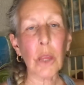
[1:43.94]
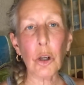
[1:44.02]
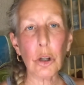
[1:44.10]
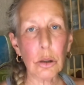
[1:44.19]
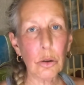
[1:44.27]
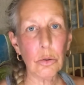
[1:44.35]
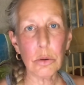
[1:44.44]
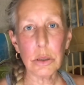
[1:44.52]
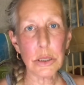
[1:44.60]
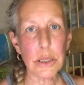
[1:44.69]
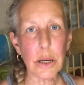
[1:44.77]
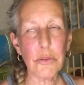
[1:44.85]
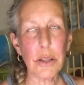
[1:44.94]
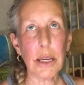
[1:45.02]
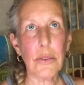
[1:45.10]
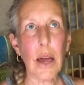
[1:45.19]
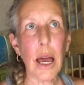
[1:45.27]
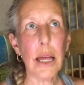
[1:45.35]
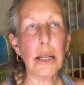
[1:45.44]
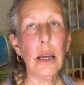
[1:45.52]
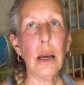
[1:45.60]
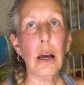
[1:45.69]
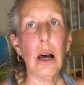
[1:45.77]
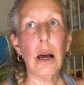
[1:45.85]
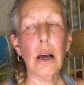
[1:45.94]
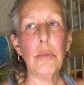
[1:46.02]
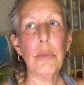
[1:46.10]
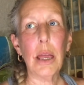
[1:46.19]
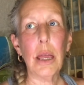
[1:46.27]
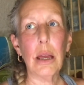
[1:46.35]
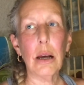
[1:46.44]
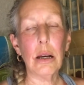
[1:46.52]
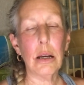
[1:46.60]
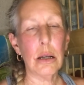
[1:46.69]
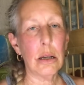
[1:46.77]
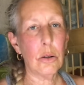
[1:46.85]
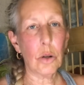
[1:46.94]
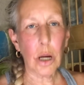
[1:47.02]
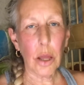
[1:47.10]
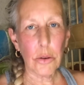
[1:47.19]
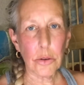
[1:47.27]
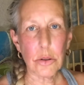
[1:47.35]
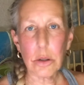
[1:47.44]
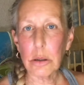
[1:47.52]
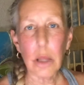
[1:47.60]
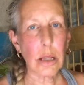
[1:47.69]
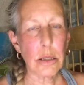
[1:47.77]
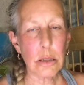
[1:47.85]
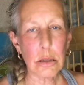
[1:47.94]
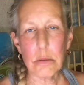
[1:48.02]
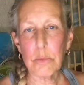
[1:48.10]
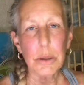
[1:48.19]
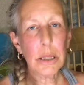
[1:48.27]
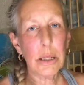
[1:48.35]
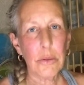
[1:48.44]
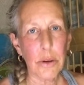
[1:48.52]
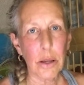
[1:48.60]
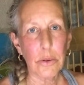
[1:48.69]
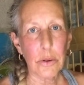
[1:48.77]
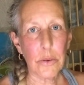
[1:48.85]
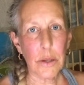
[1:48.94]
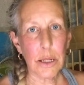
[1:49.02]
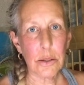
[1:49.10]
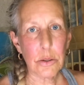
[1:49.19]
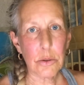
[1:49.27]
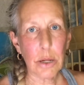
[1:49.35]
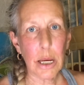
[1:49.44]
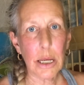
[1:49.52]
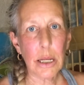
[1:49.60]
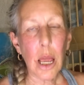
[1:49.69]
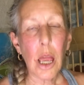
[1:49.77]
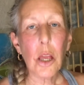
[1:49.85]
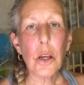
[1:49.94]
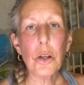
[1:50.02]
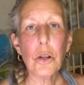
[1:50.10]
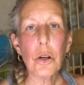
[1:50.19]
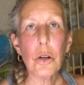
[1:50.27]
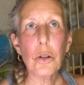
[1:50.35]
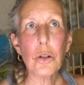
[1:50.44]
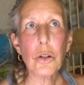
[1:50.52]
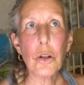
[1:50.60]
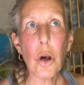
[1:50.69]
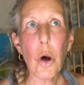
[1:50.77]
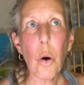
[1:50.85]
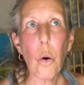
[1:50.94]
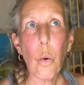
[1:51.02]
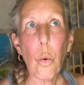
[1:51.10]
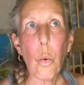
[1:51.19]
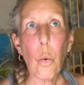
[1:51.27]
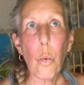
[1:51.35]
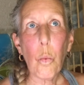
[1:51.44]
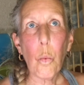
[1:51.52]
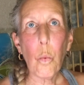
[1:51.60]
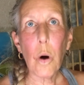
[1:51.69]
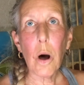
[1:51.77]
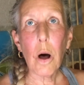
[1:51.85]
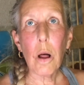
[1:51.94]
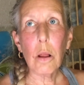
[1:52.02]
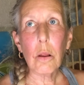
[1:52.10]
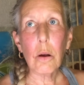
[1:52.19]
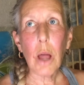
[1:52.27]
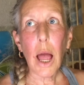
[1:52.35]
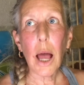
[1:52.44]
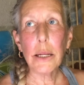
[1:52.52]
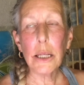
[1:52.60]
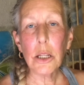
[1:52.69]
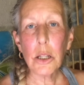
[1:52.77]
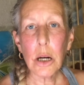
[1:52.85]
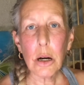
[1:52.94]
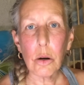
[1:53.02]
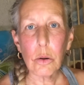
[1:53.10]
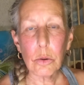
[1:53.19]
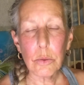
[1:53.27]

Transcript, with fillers: gluten, stuff like that, um, or other, lot, plenty of other things, right? So, well, how do you know?